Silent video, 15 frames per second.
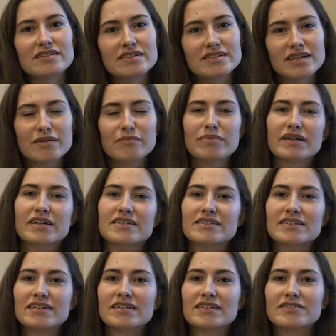to the same
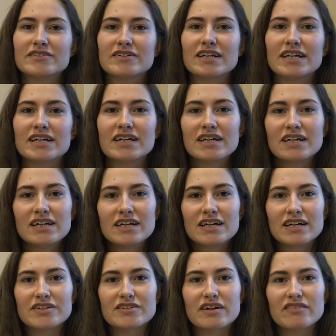places or like
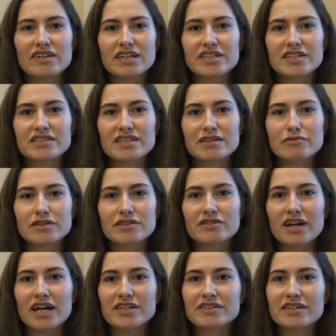a travel agency will
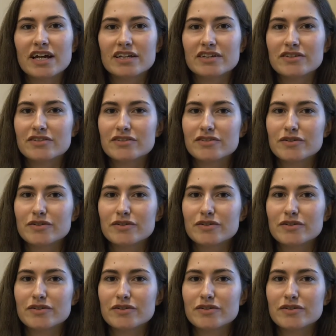try to get you